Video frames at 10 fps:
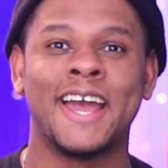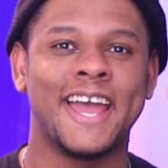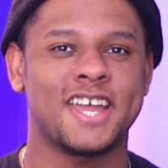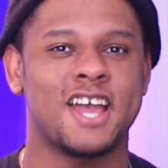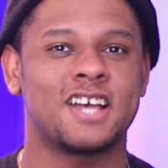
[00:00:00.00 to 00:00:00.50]

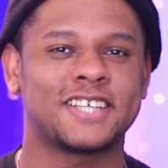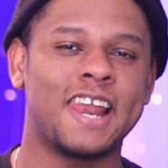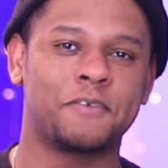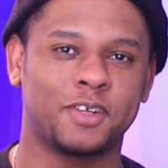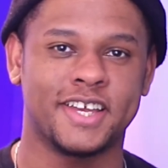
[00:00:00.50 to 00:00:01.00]
Hey guys, Gael
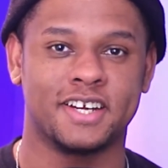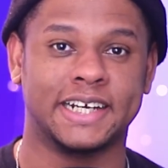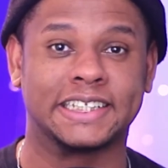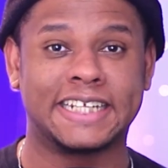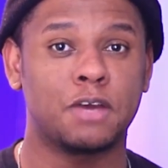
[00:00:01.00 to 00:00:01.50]
Level here,
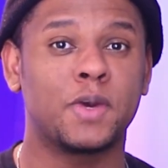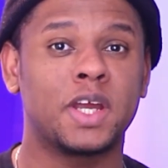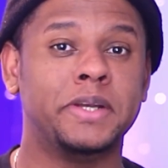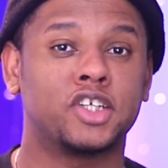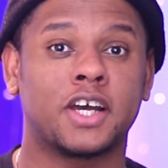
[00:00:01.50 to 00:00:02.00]
and today we're going
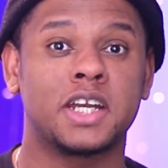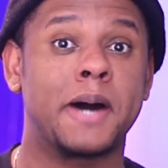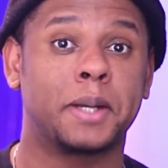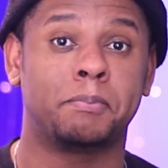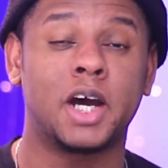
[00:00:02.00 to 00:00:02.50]
to be talking
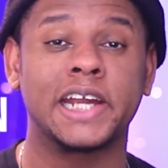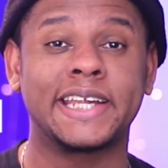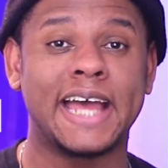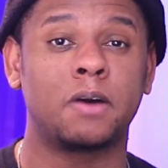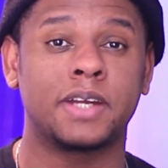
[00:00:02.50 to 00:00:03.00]
about
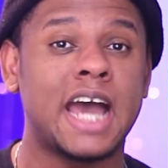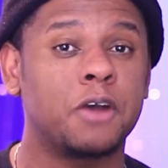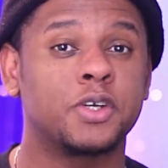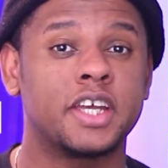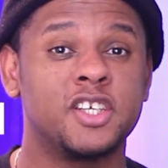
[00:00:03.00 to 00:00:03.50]
Markdown and how
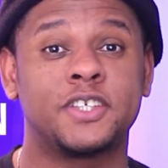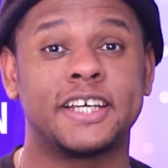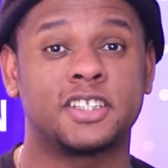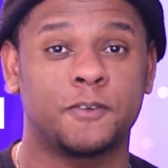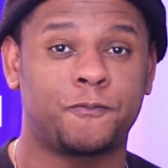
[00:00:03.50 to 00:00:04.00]
you can use
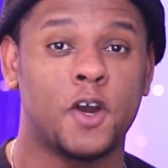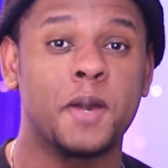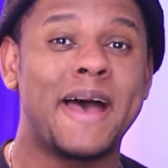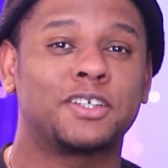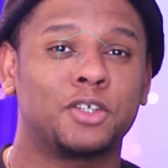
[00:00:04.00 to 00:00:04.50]
it to
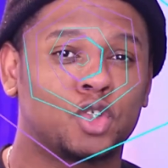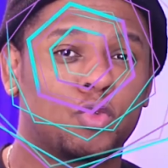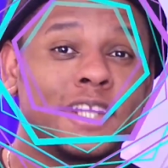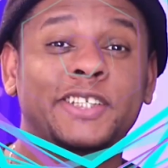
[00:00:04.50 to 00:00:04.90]
format your Twitch